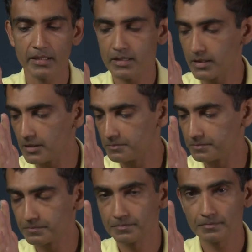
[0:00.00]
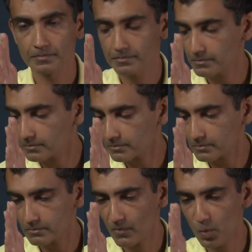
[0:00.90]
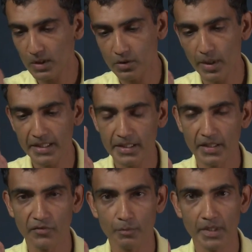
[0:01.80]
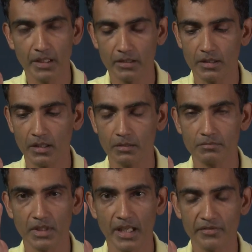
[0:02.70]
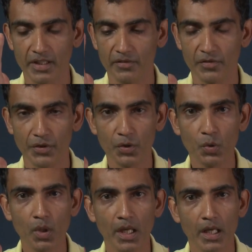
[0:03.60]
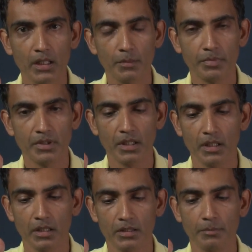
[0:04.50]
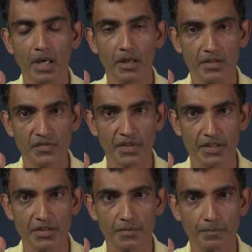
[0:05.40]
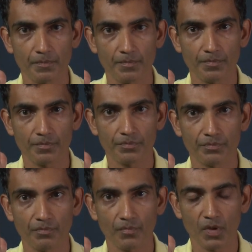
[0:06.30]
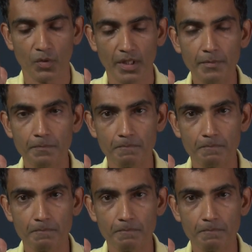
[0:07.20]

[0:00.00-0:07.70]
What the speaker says: well, the right end for me, the left end for you, the bar is fixed. Okay.